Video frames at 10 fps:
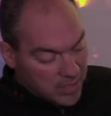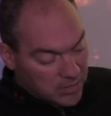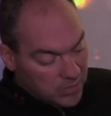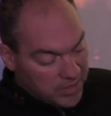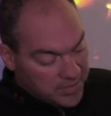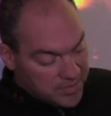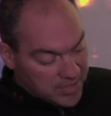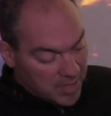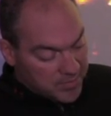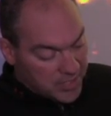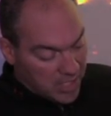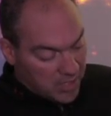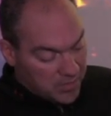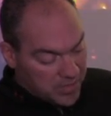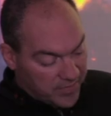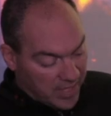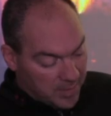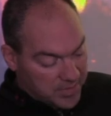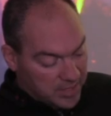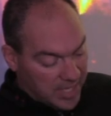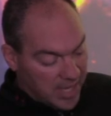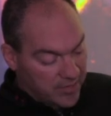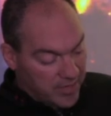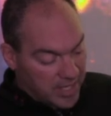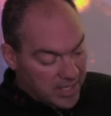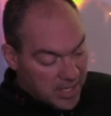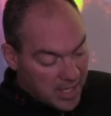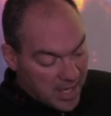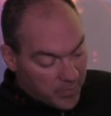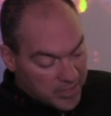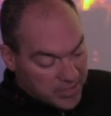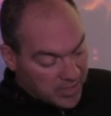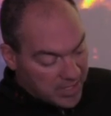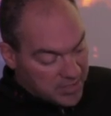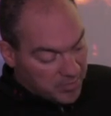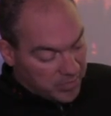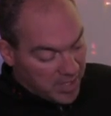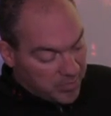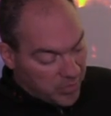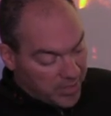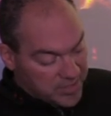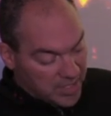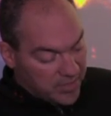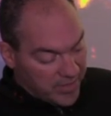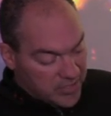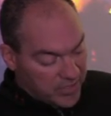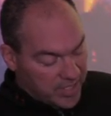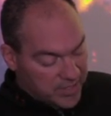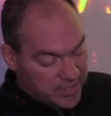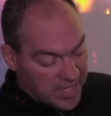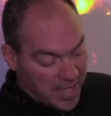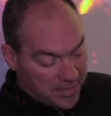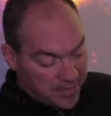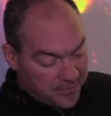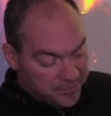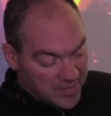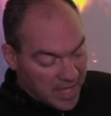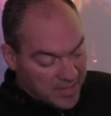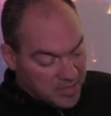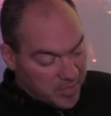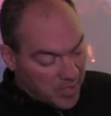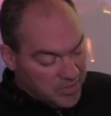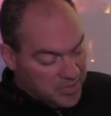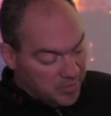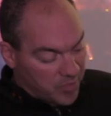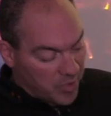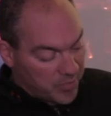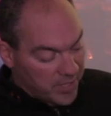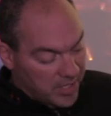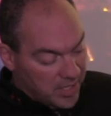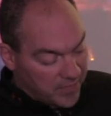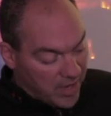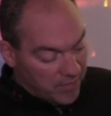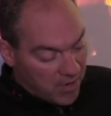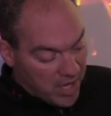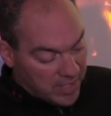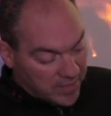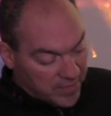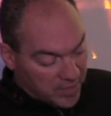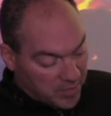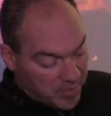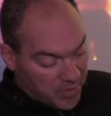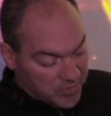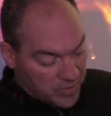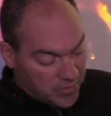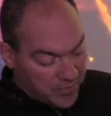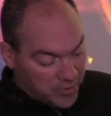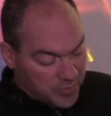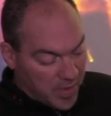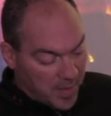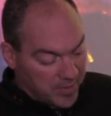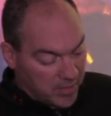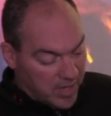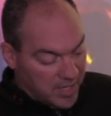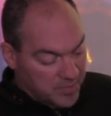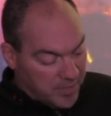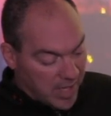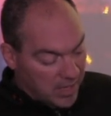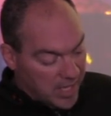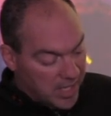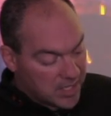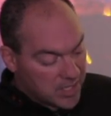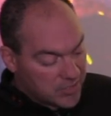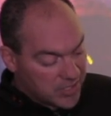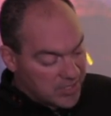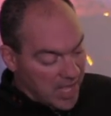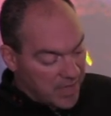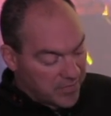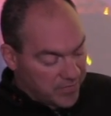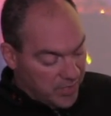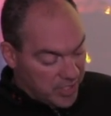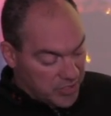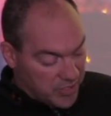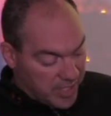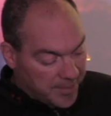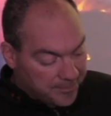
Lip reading: Lulli's stubbed toe developed gangrene, which led to blood poisoning and eventually his death. I suppose it's appropriate, if ironic, that the composer who first popularized ballet should die of a foot injury.